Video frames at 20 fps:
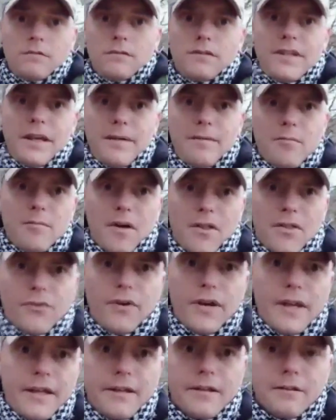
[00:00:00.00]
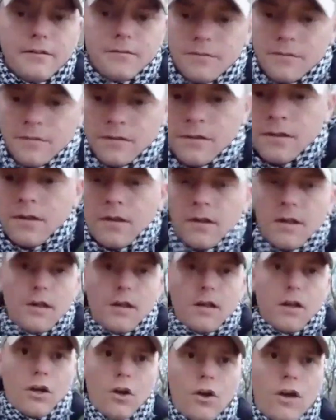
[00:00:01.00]
Tip number three,
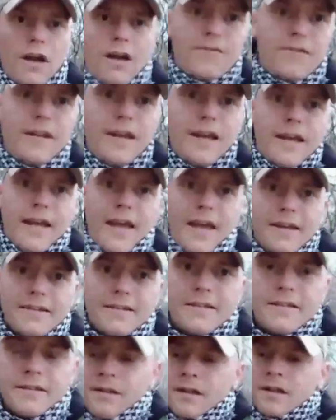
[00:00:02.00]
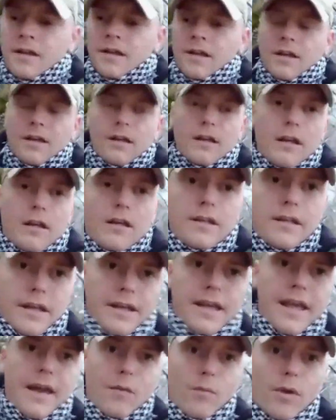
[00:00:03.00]
look after your kit. Your
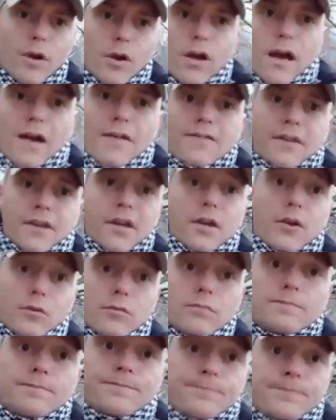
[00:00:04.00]
kit will look after you.